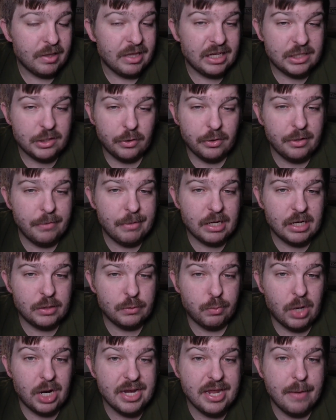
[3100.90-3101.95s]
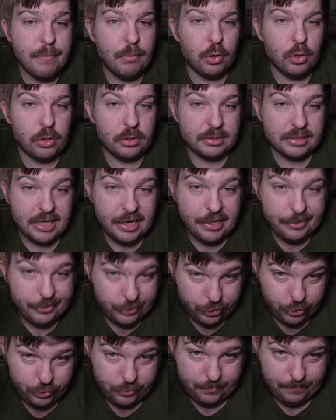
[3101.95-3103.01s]
but that's only because Wanya Morris got
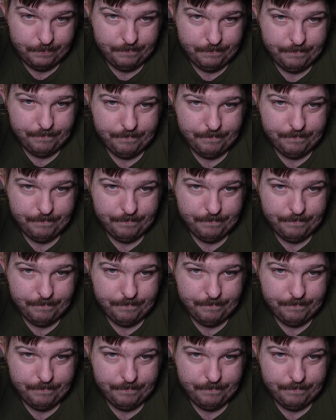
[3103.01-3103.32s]
injured.